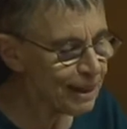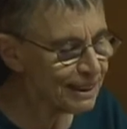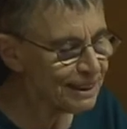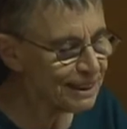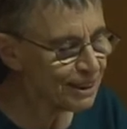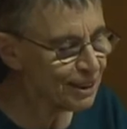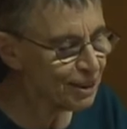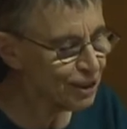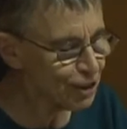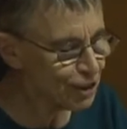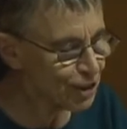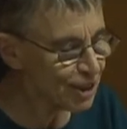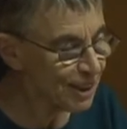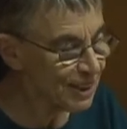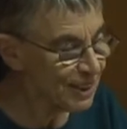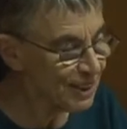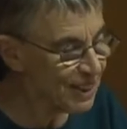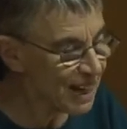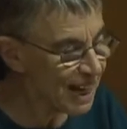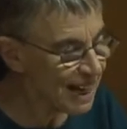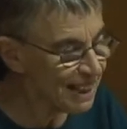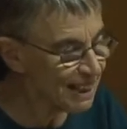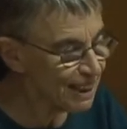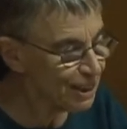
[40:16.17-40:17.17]
presaged a
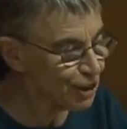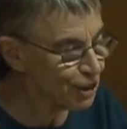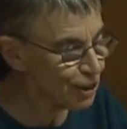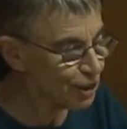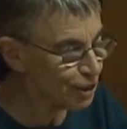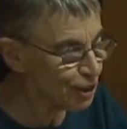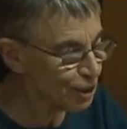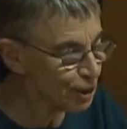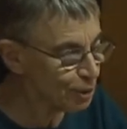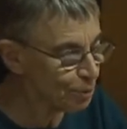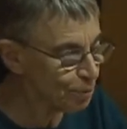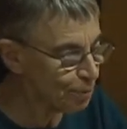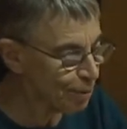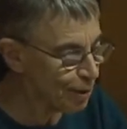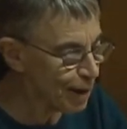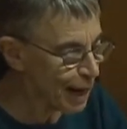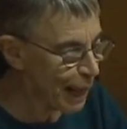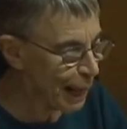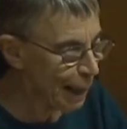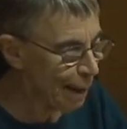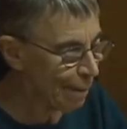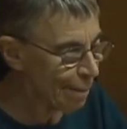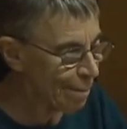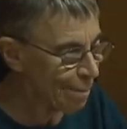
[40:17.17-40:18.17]
latish
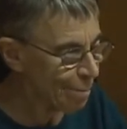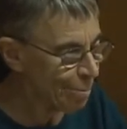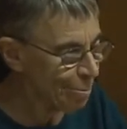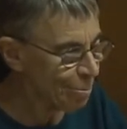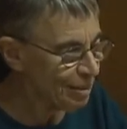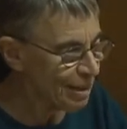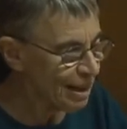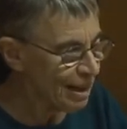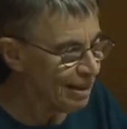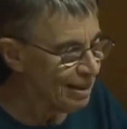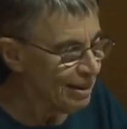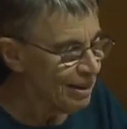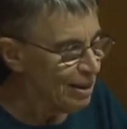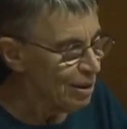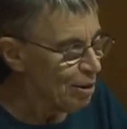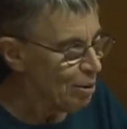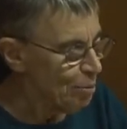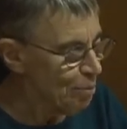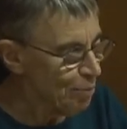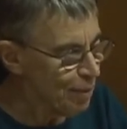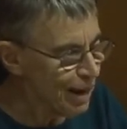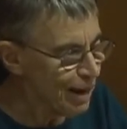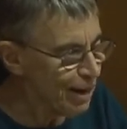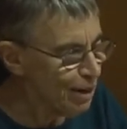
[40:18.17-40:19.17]
spring.
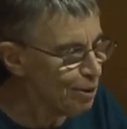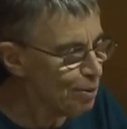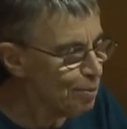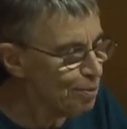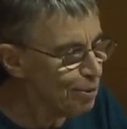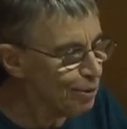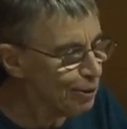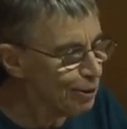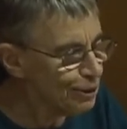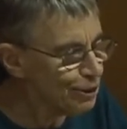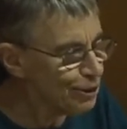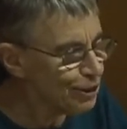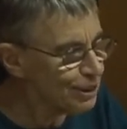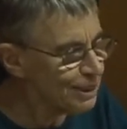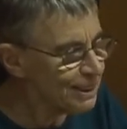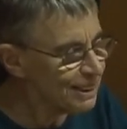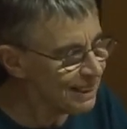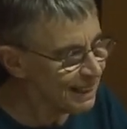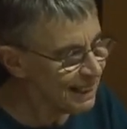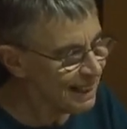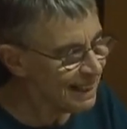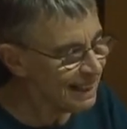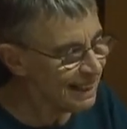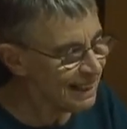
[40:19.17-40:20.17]
Bare
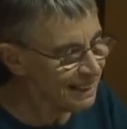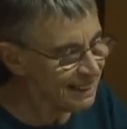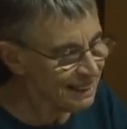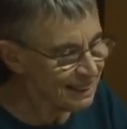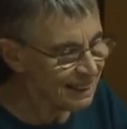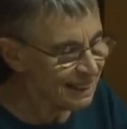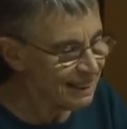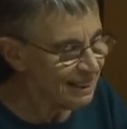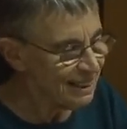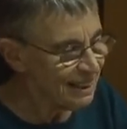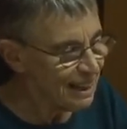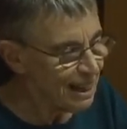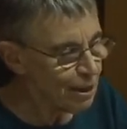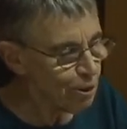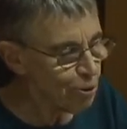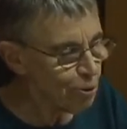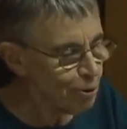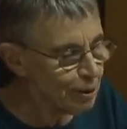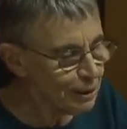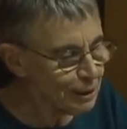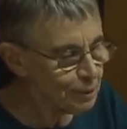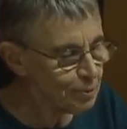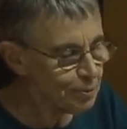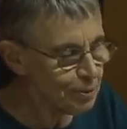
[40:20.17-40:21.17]
birches leaned and
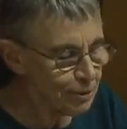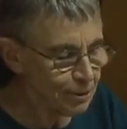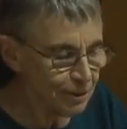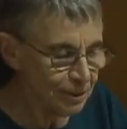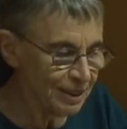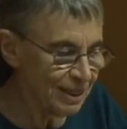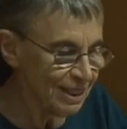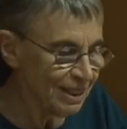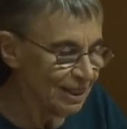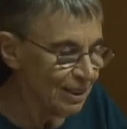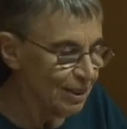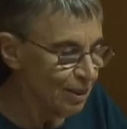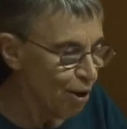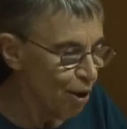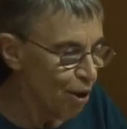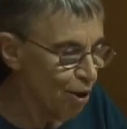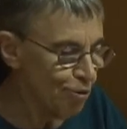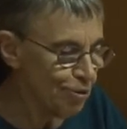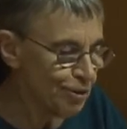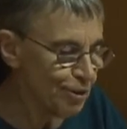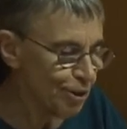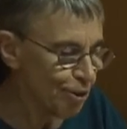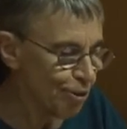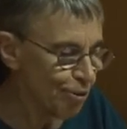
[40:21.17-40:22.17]
whispered
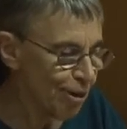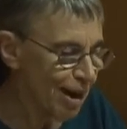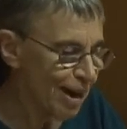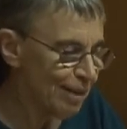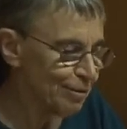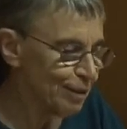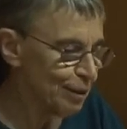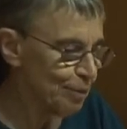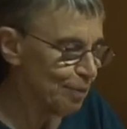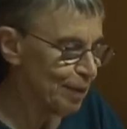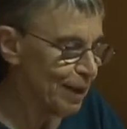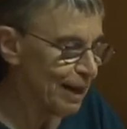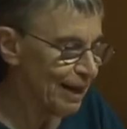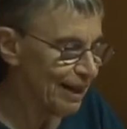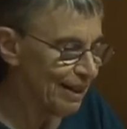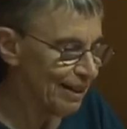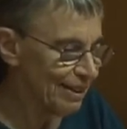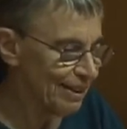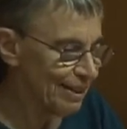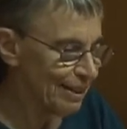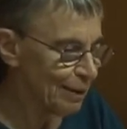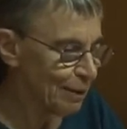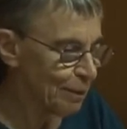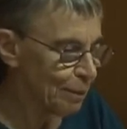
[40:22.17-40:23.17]
over the gravel
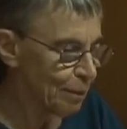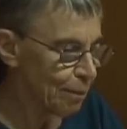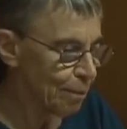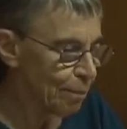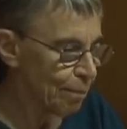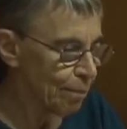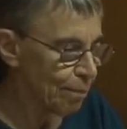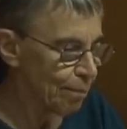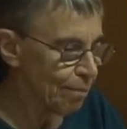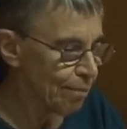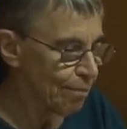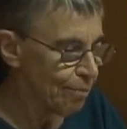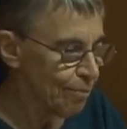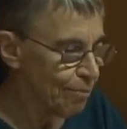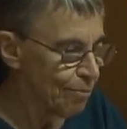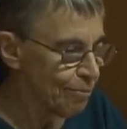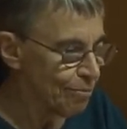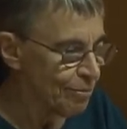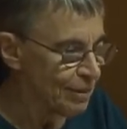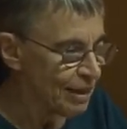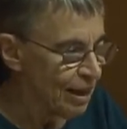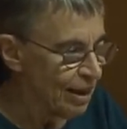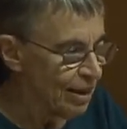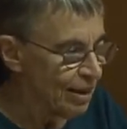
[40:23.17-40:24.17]
path.
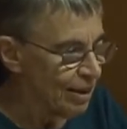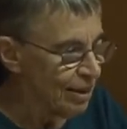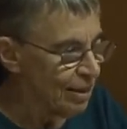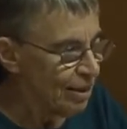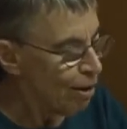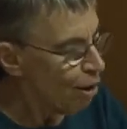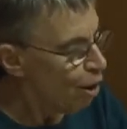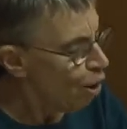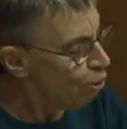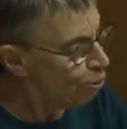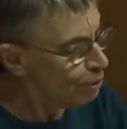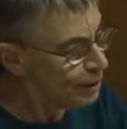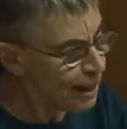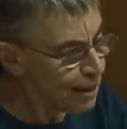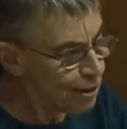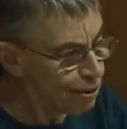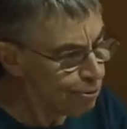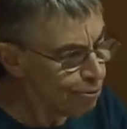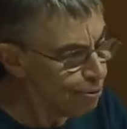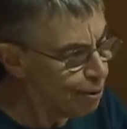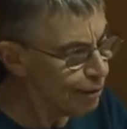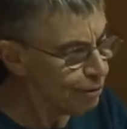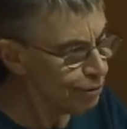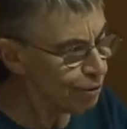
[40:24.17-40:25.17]
Only
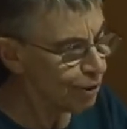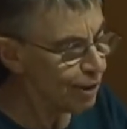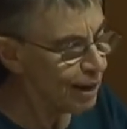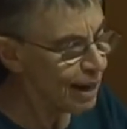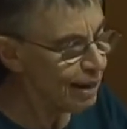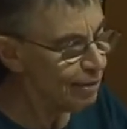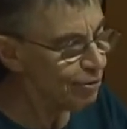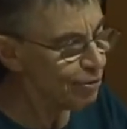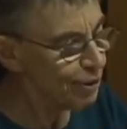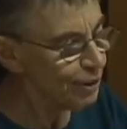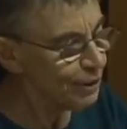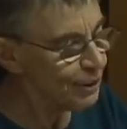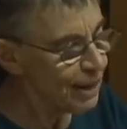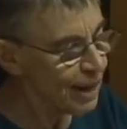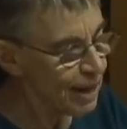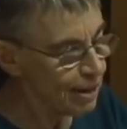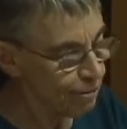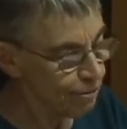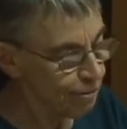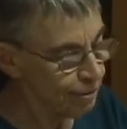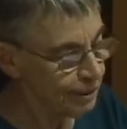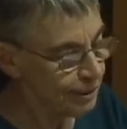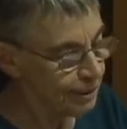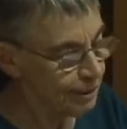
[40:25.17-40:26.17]
the river ever
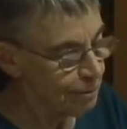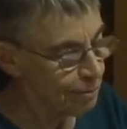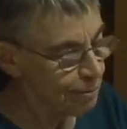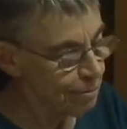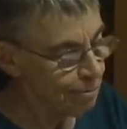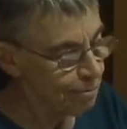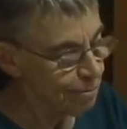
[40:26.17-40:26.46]
left.